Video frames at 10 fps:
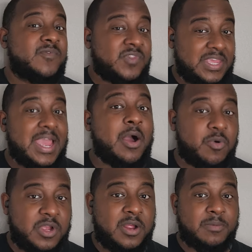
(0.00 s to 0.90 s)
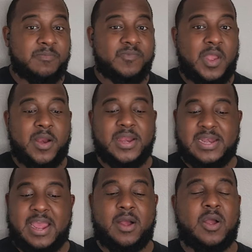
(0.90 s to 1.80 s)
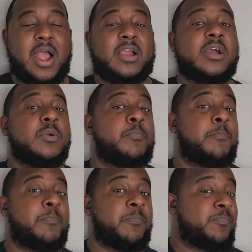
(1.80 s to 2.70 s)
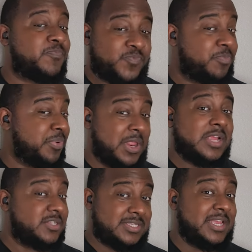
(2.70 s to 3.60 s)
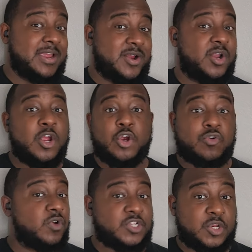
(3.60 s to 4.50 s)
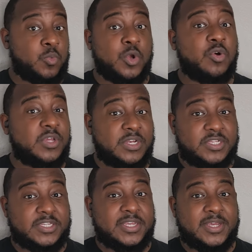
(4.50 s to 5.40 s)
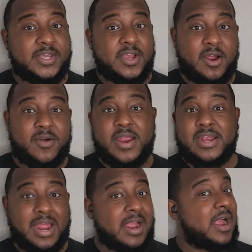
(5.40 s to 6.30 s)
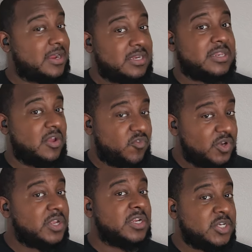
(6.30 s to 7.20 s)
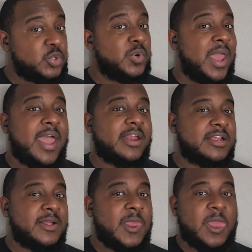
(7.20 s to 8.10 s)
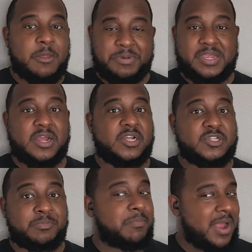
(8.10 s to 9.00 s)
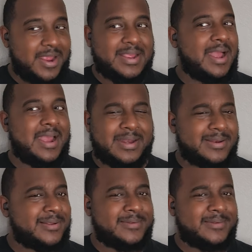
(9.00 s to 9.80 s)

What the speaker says: the outcome? All right? Now, I could blank stare Christian Wilkins. All right? I could definitely do that because, my God,